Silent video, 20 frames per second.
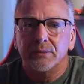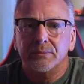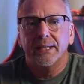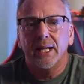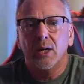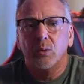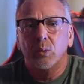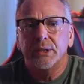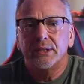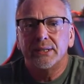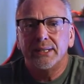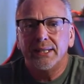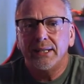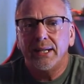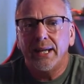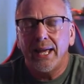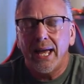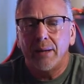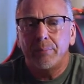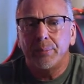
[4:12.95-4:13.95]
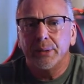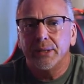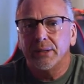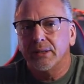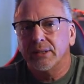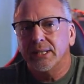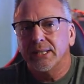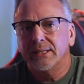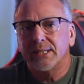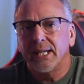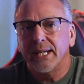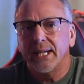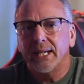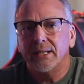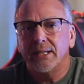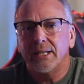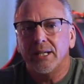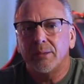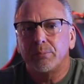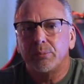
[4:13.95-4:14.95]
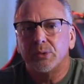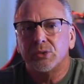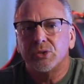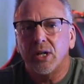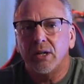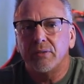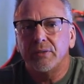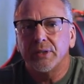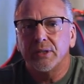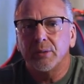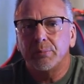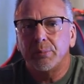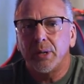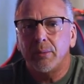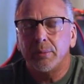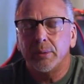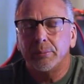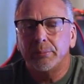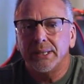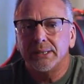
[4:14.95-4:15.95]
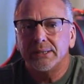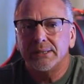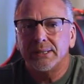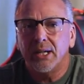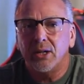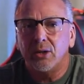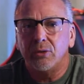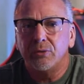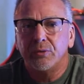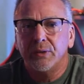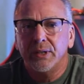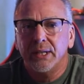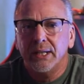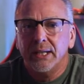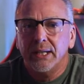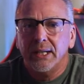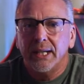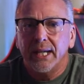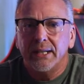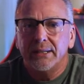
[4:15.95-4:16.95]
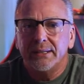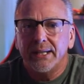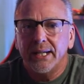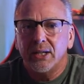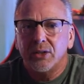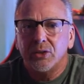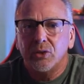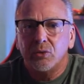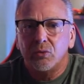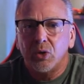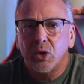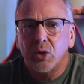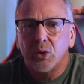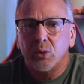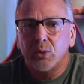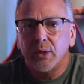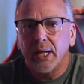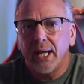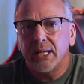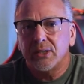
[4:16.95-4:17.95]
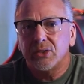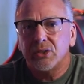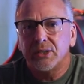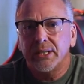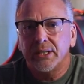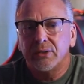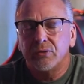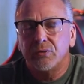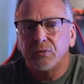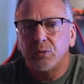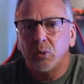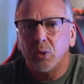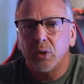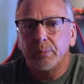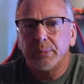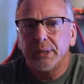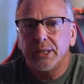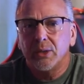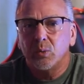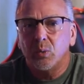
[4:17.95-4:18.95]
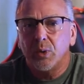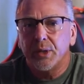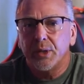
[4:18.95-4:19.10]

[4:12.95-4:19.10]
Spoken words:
Now, what did happen is I ended up resolving the problem myself and down the road actually informing